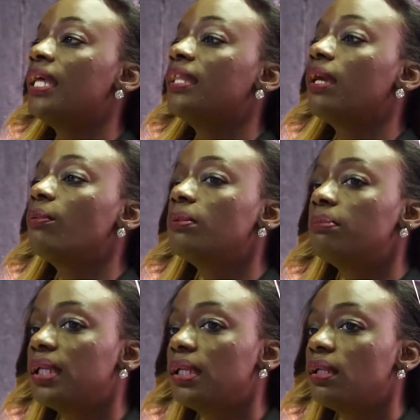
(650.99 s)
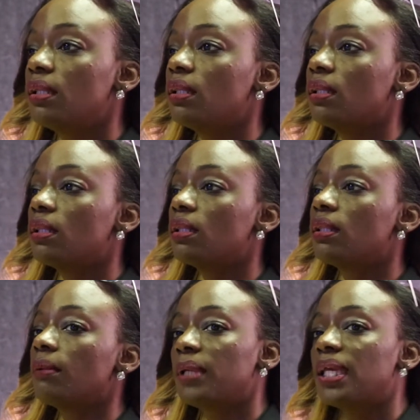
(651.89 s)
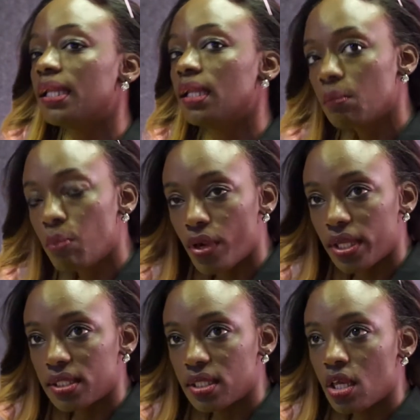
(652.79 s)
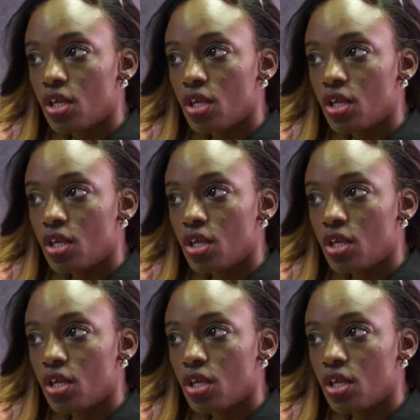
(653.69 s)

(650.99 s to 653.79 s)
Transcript: They would be the beginning point.